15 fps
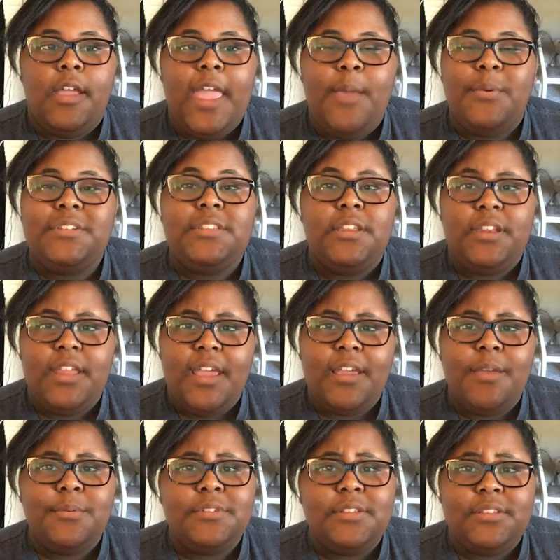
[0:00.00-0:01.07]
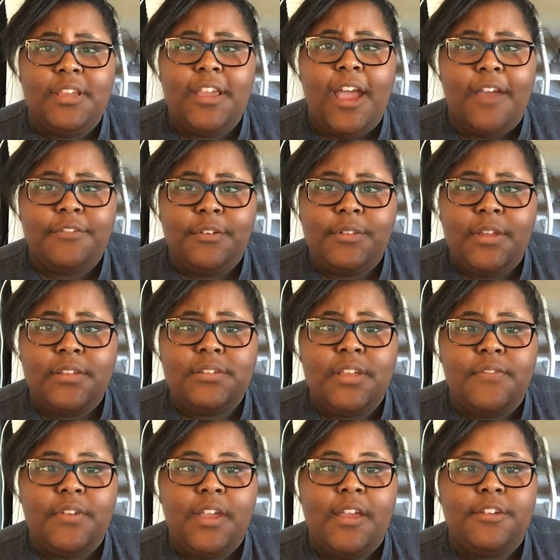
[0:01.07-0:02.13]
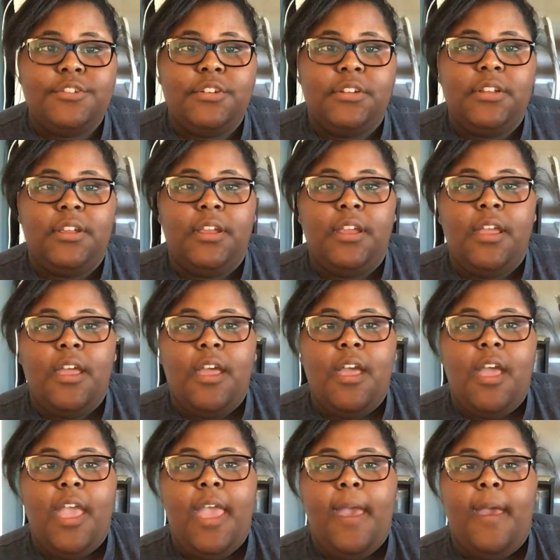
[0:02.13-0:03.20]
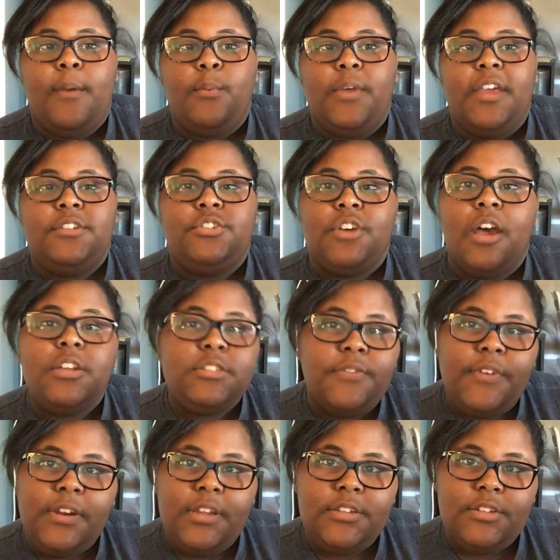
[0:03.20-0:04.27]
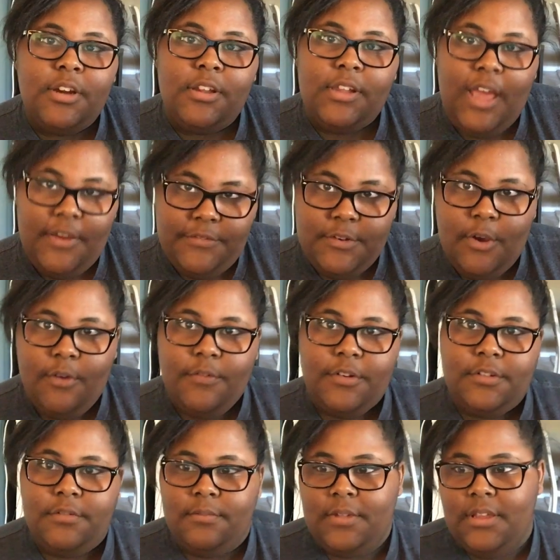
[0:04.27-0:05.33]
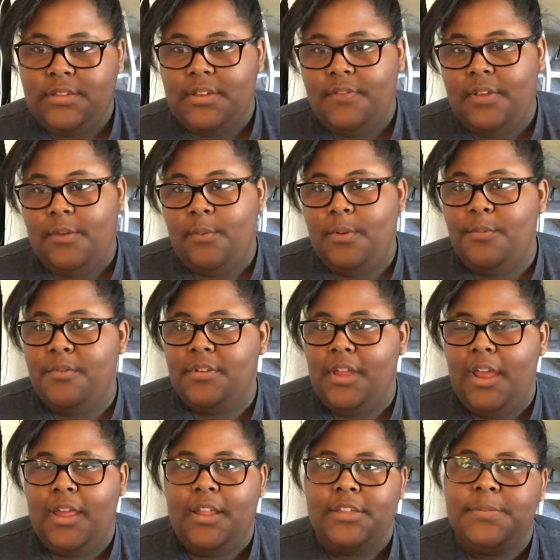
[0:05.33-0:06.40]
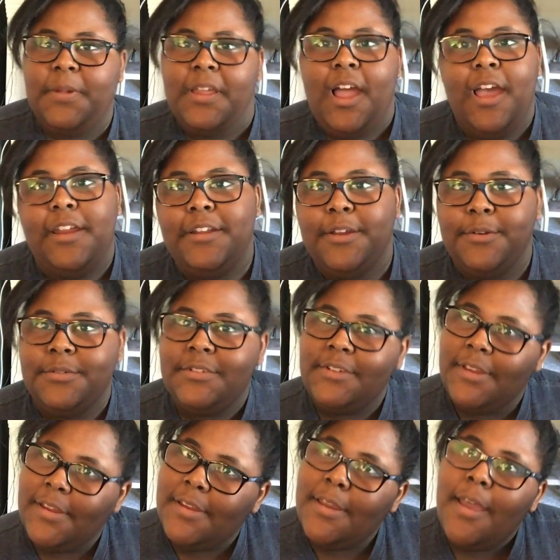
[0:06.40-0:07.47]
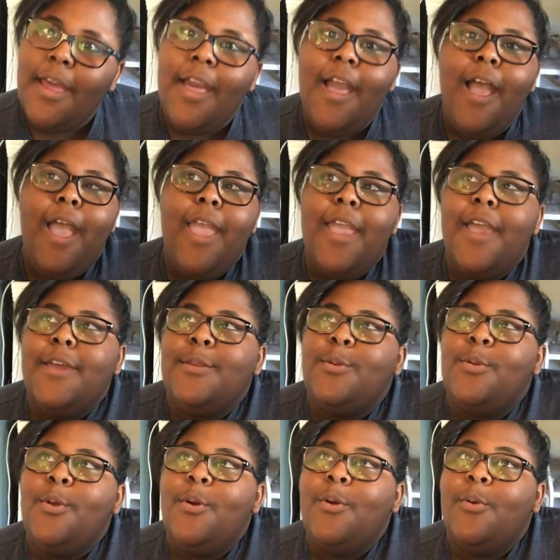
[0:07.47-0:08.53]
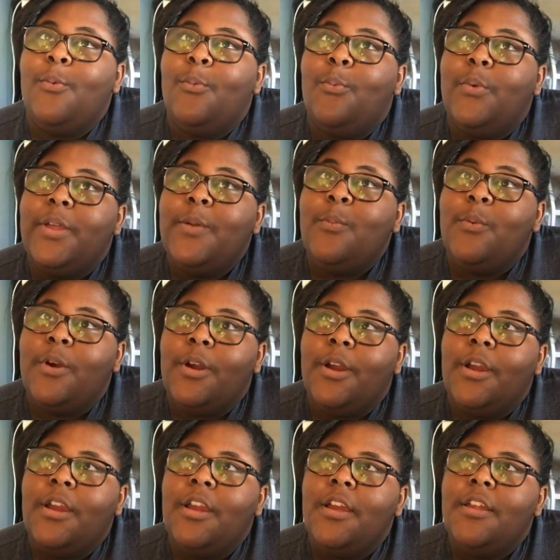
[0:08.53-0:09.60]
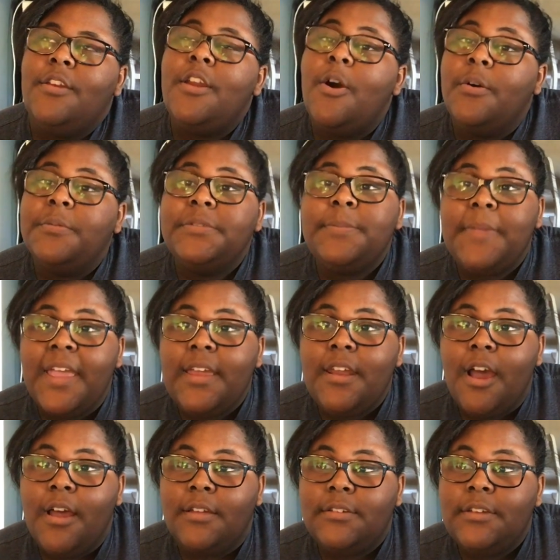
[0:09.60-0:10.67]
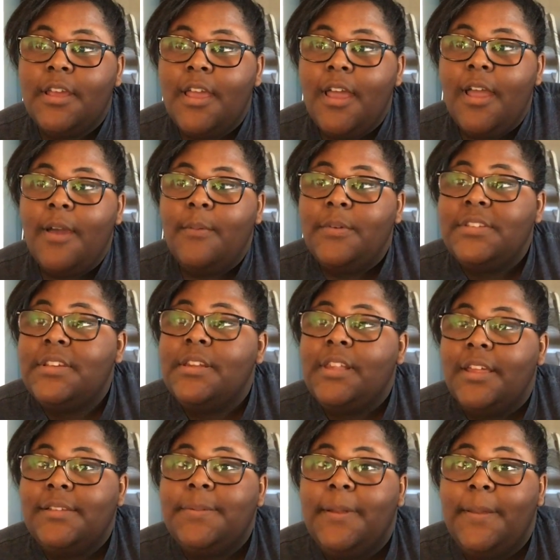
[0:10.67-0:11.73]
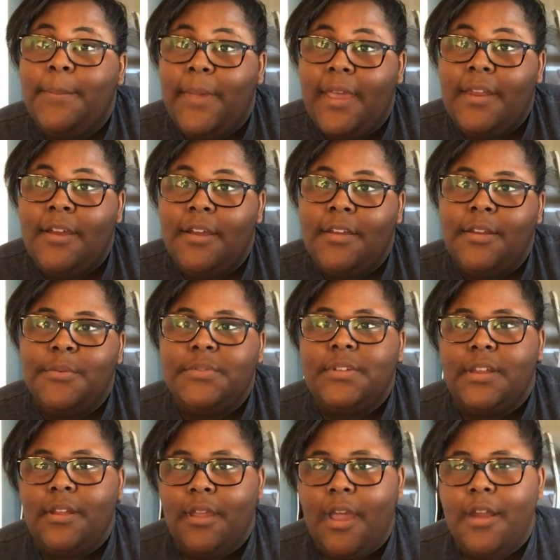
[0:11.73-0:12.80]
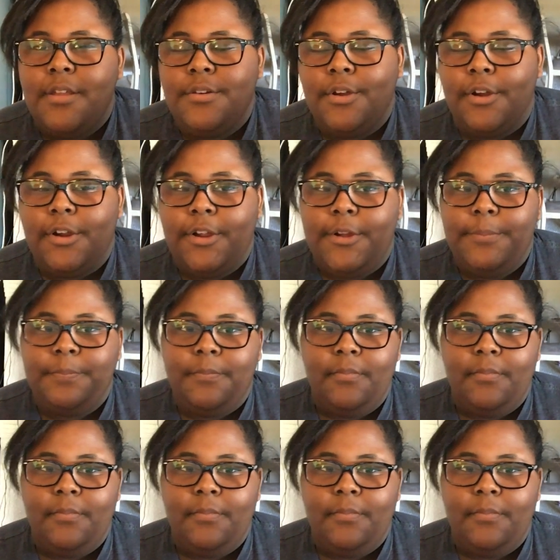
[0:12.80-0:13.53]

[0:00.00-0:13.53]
it was the day after Thanksgiving actually, and we had just finished our leftovers from Thanksgiving, and we were like, let's play hide and go seek. And it was manhunt. We said let's play manhunt. It was getting kind of dark,